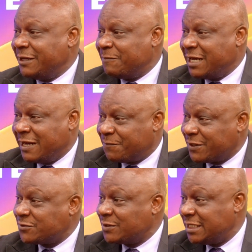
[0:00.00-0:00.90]
press
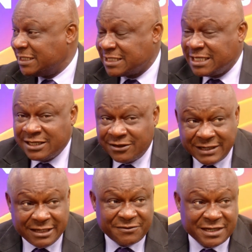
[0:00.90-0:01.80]
release really
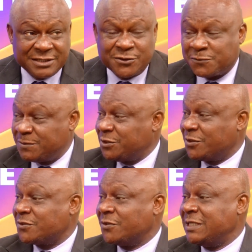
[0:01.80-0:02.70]
very suspicious,
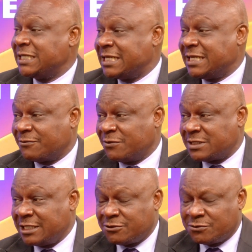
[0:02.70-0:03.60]
or letter that was
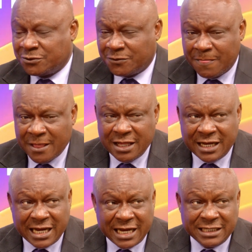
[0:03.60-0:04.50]
sent to
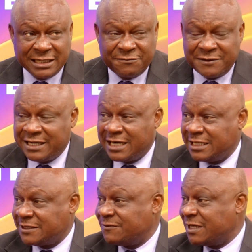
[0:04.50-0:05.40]
the refineries
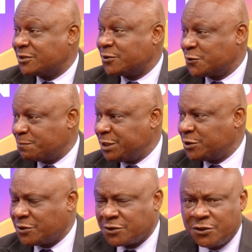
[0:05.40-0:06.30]
very
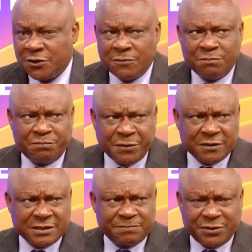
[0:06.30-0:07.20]
suspicious. But
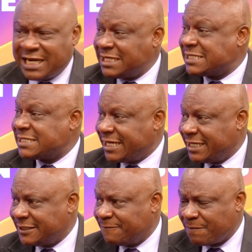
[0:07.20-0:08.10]
that said,
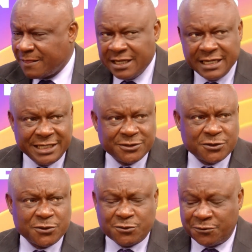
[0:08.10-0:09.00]
is also
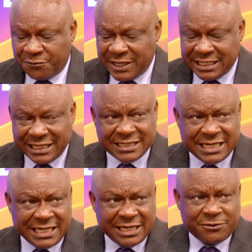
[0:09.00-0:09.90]
to find that earlier
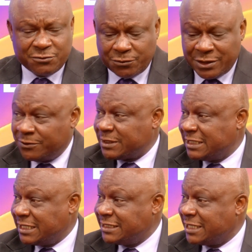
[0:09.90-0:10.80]
on we were looking at
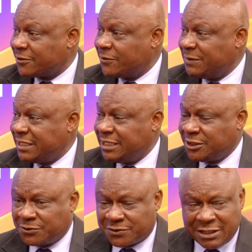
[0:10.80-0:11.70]
the economy
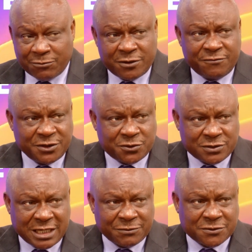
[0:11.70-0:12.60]
issues. And one of the issues that
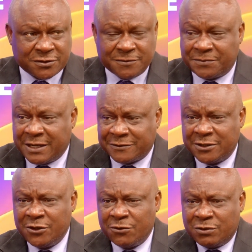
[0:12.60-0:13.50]
we talked about
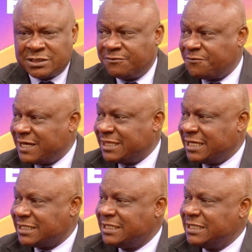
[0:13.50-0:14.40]
was the fact that
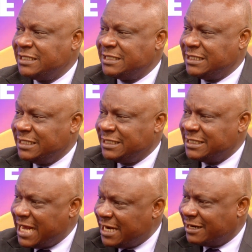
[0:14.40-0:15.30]
the
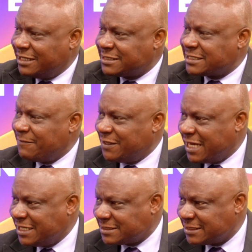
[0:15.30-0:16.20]
Naira is
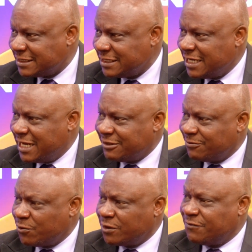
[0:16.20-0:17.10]
stabilizing. And
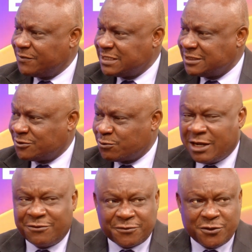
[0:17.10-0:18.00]
one of the reasons why,
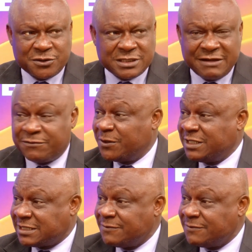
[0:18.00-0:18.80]
of course, everybody seems to